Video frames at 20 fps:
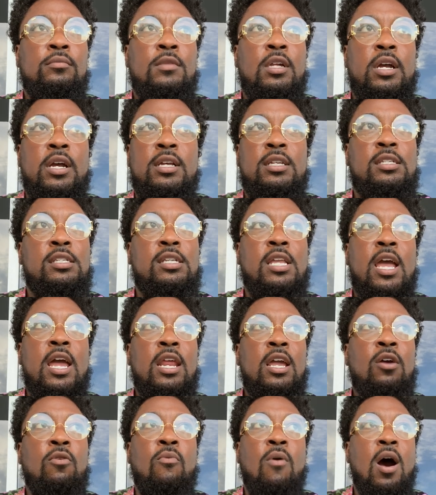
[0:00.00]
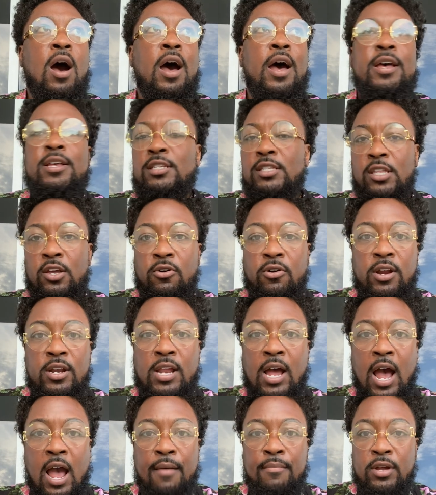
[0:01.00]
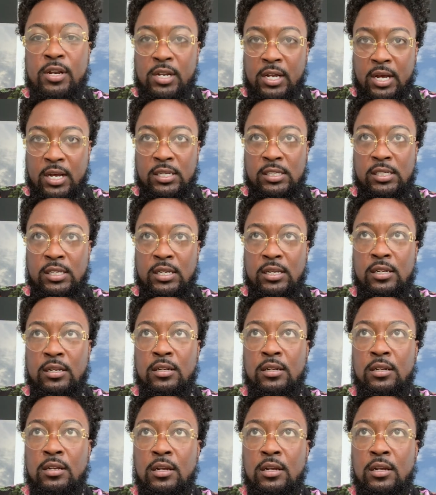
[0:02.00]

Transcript: aesthetic wise, they're a dime a dozen.